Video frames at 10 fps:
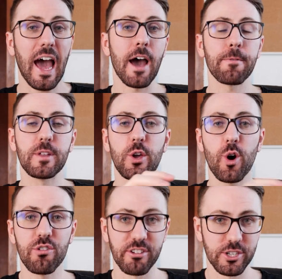after
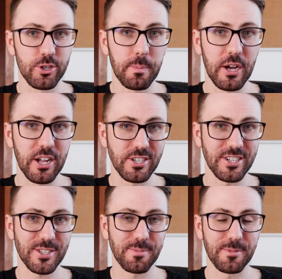your original purchase.